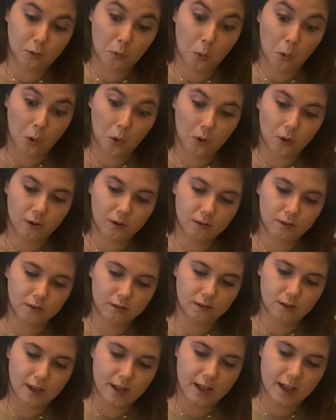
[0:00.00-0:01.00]
Ooh.
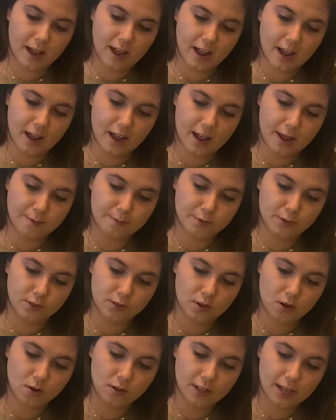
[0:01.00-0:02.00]
I'm
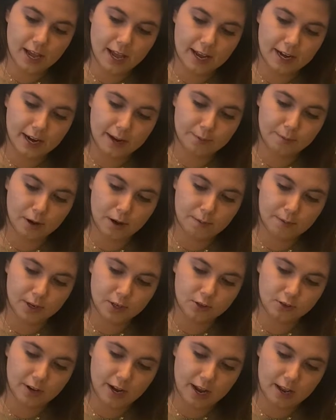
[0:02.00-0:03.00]
so glad I brought my
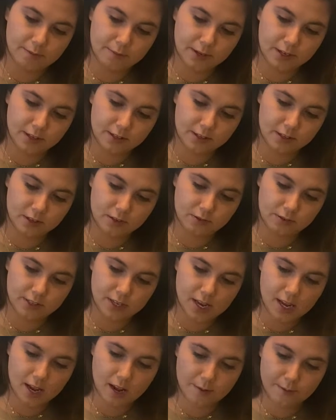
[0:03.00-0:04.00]
tray because are you
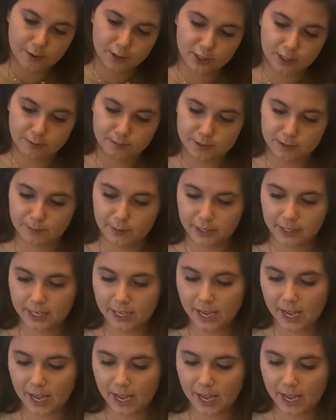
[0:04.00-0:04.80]
seeing how much I'm spilling?